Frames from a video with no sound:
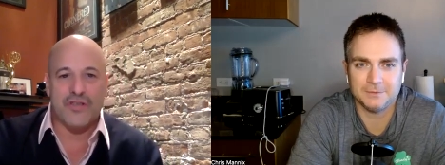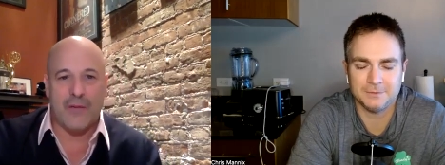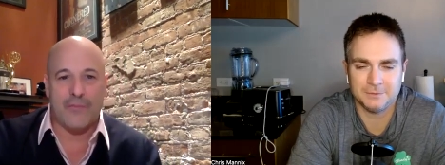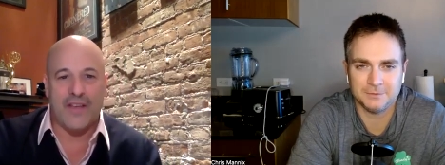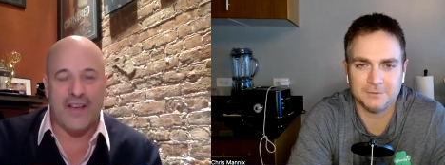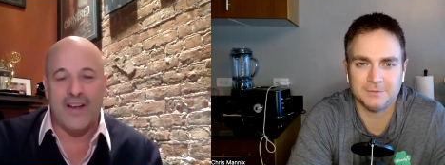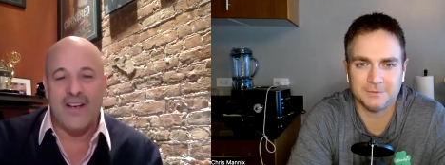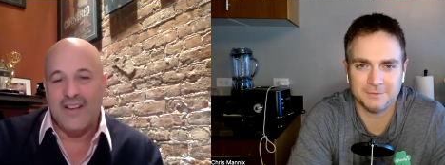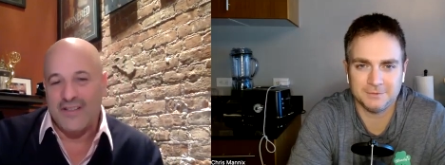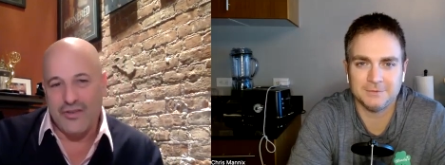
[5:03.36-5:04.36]
Speaker 1: something.
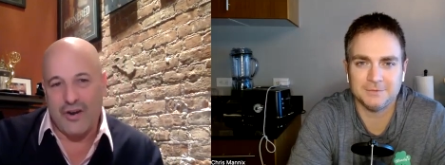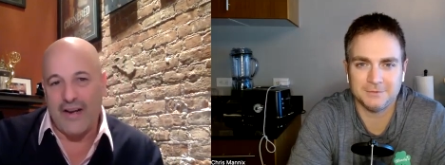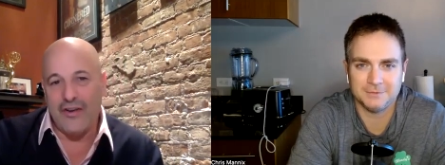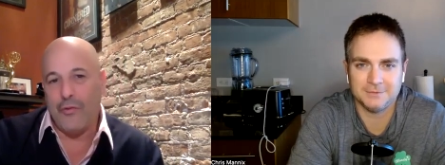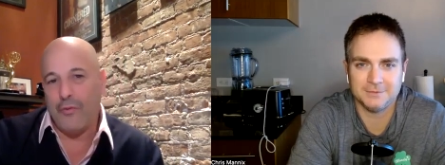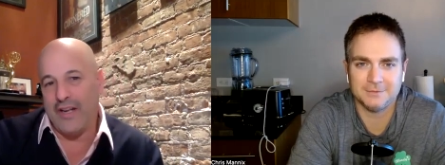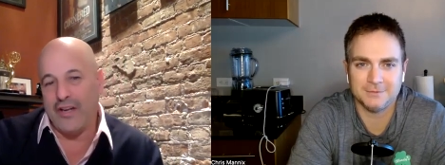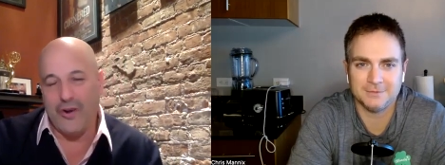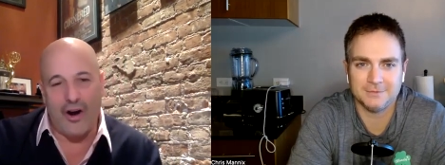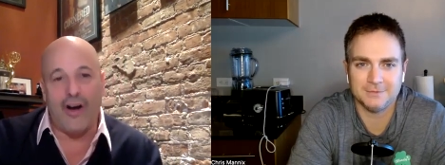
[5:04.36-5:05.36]
So I knew when he
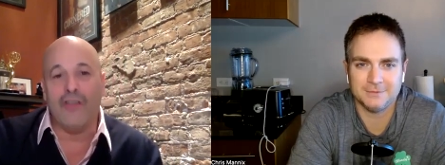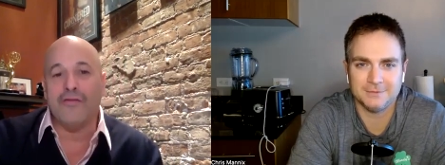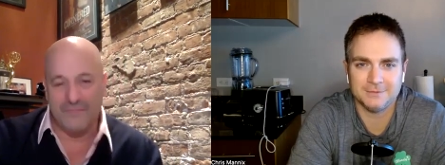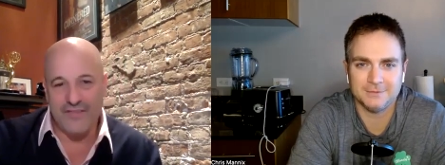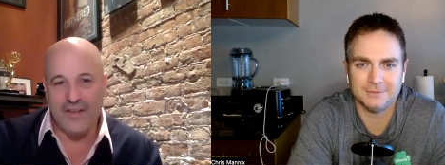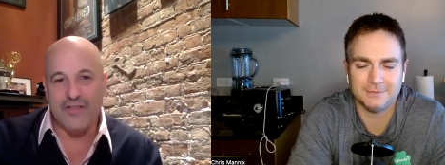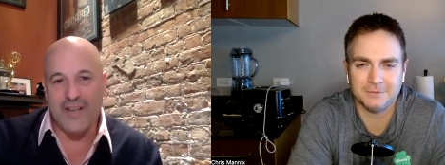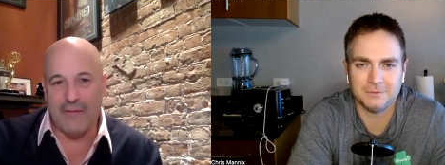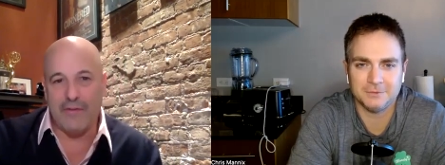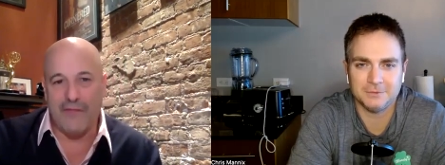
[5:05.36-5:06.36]
called, it's
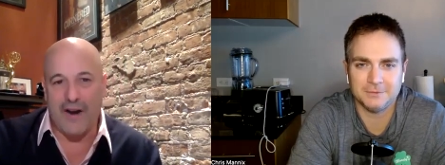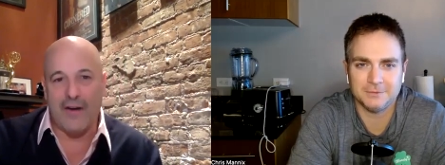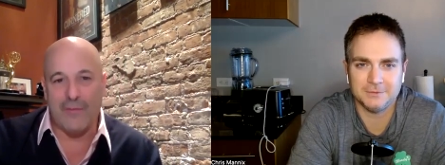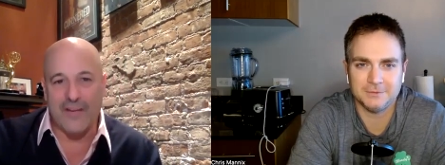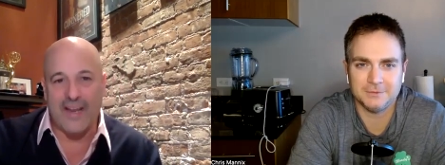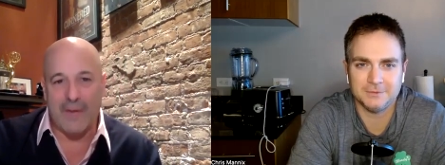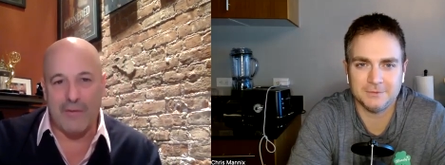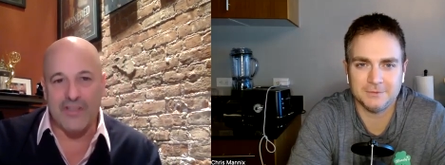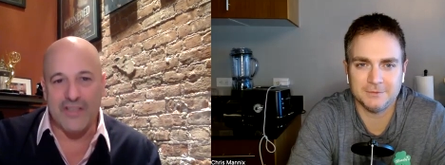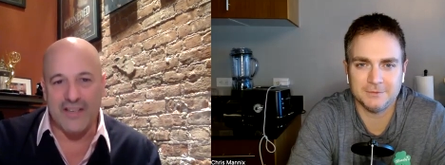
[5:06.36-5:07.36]
time to fire up the
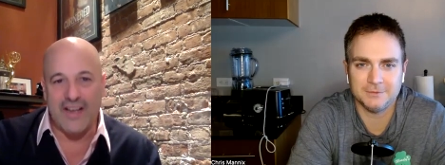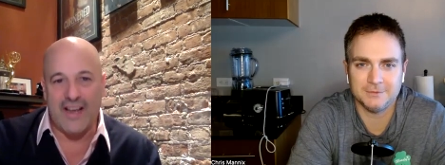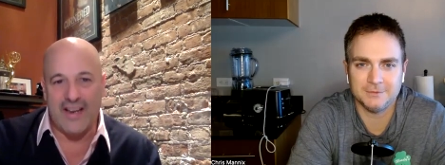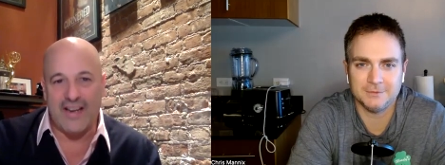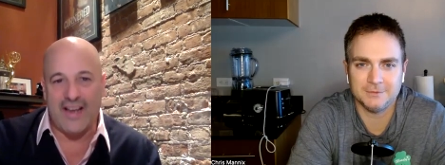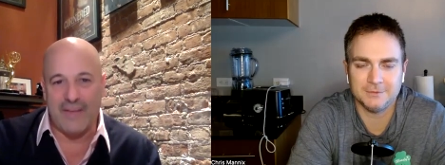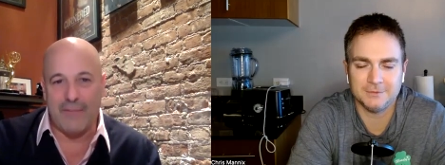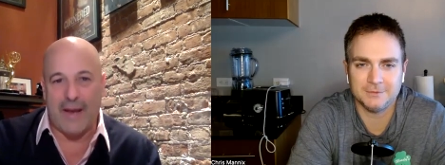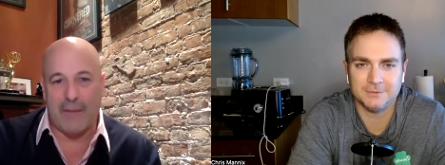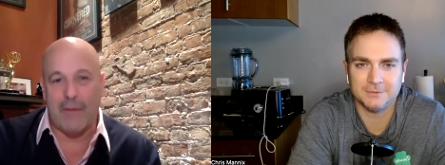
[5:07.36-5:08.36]
cameras and, and, and
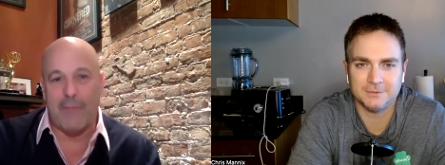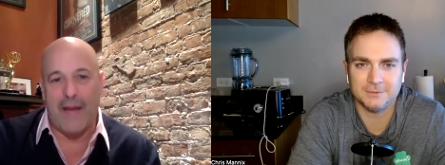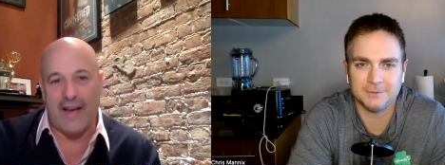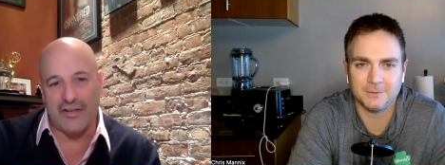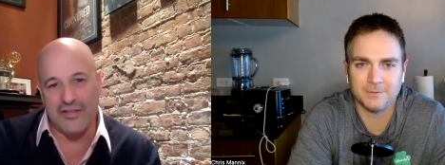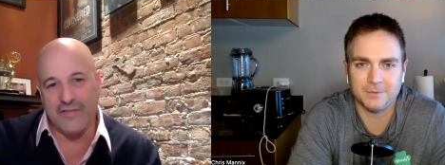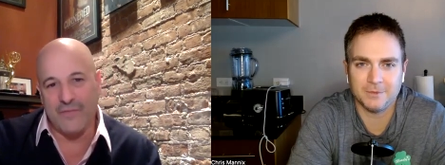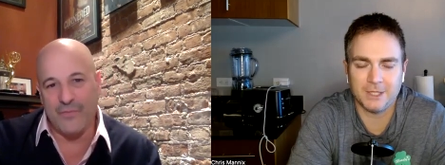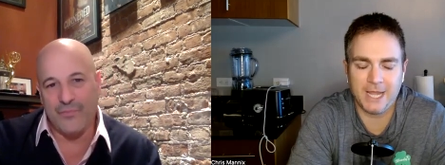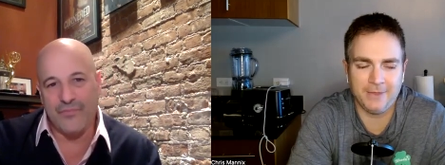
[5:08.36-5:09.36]
pack my bags.
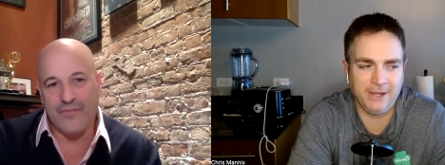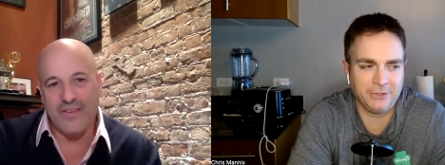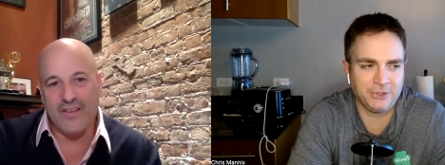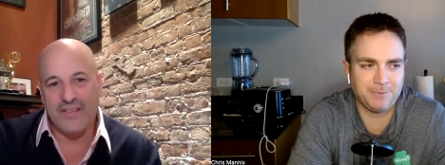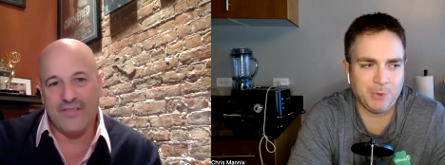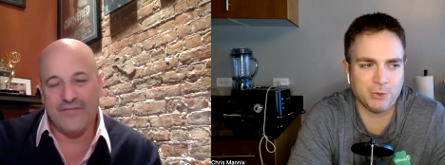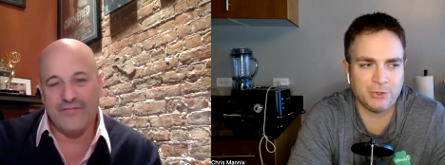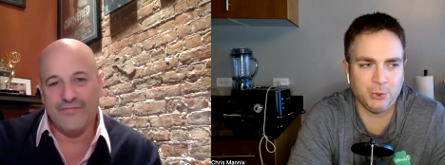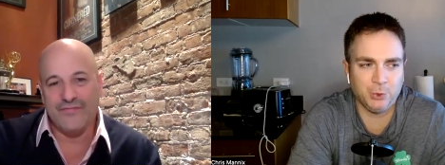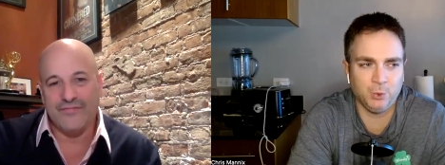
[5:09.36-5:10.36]
Speaker 2: Yeah, and that just spoke
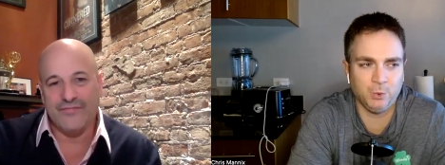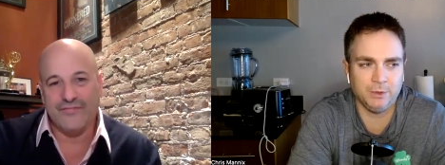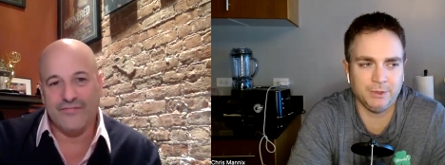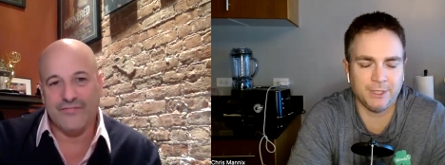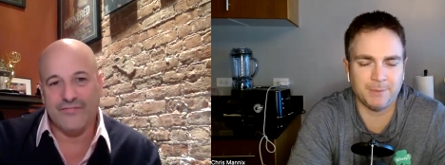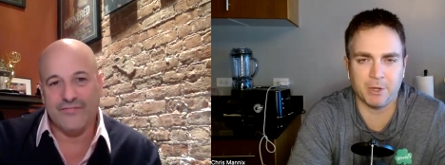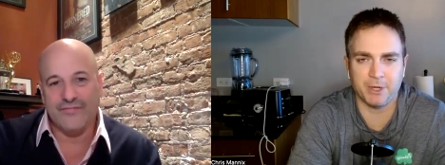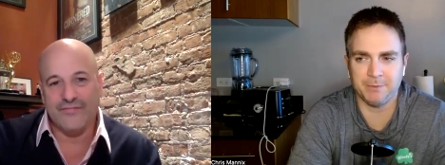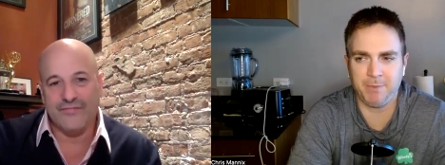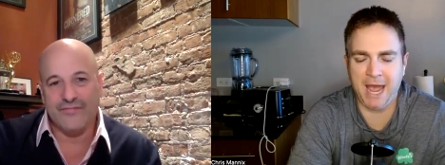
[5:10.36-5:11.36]
to Dick
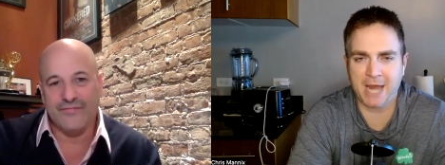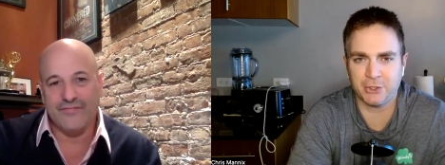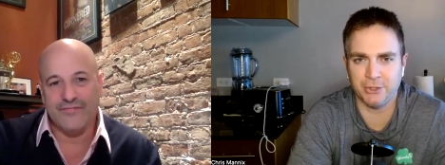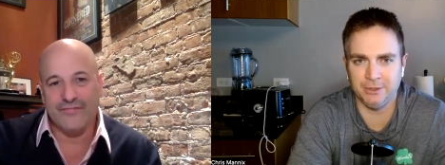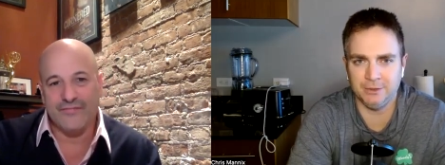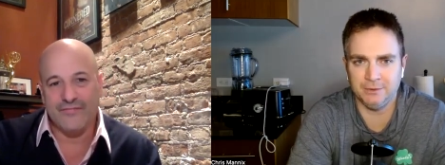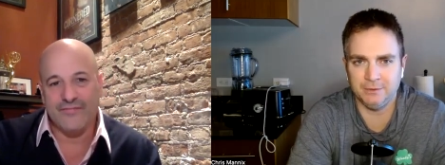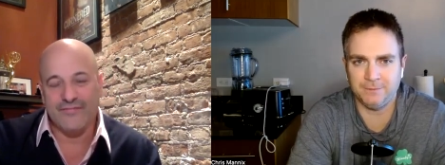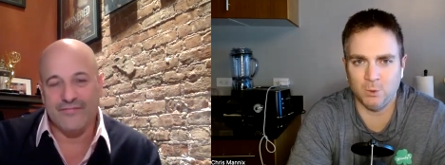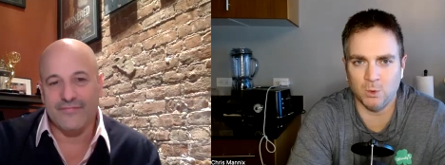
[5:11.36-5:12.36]
Barnett's passion
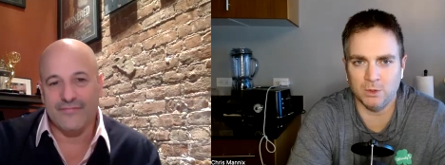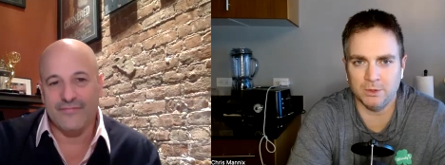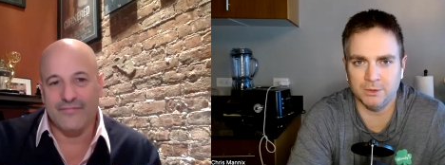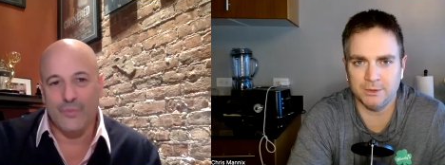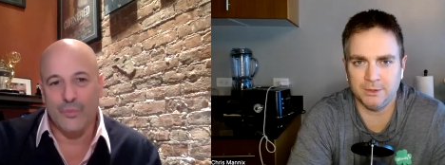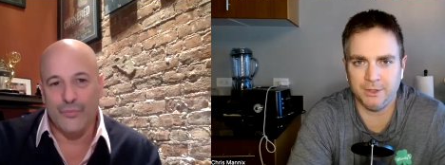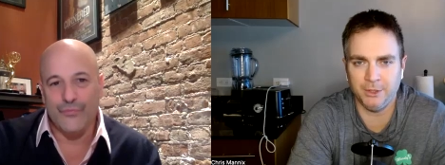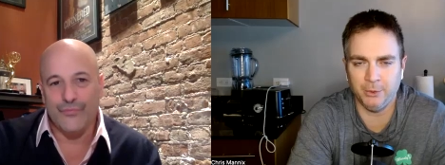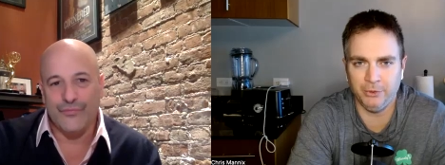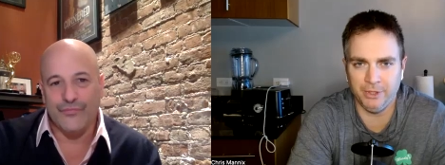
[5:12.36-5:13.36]
for,
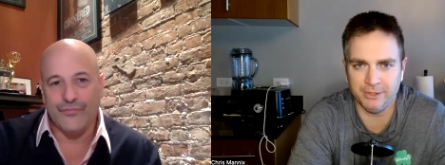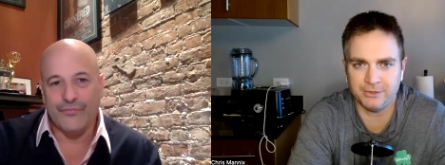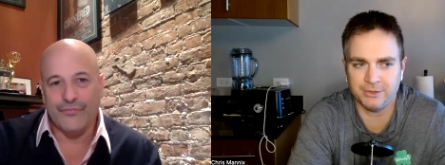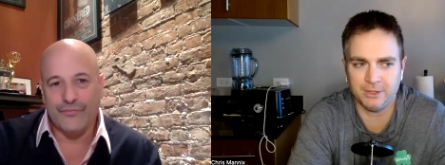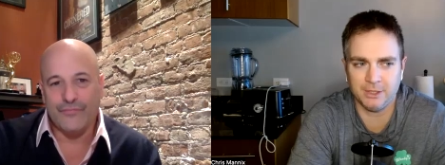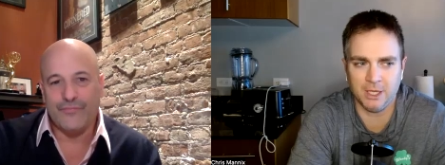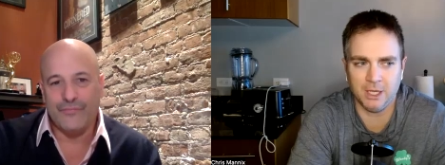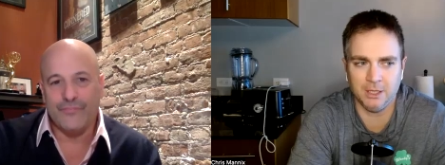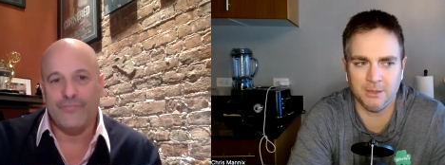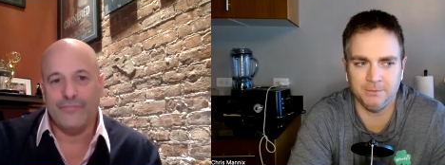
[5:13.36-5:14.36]
you know, this.
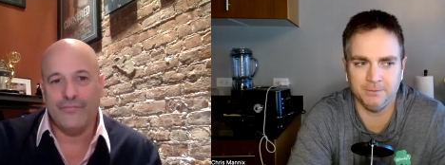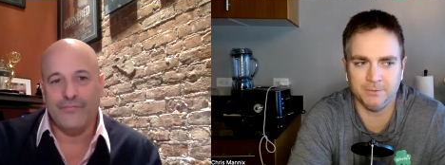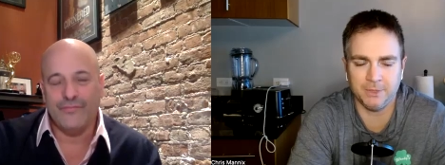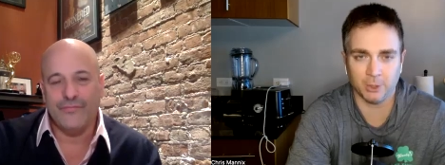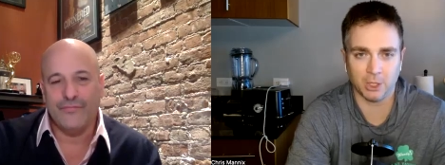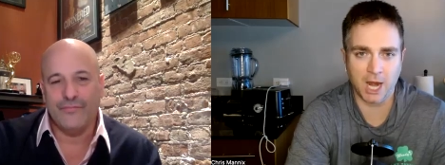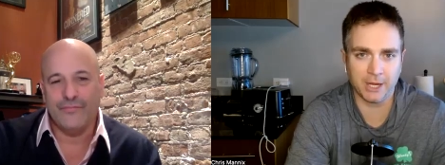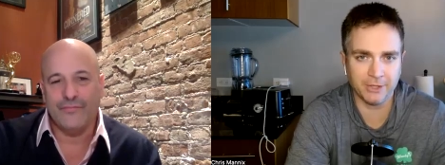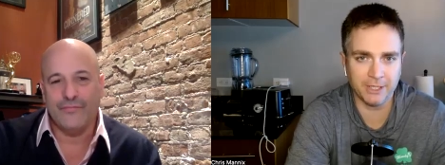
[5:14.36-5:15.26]
Um, you know, a lot of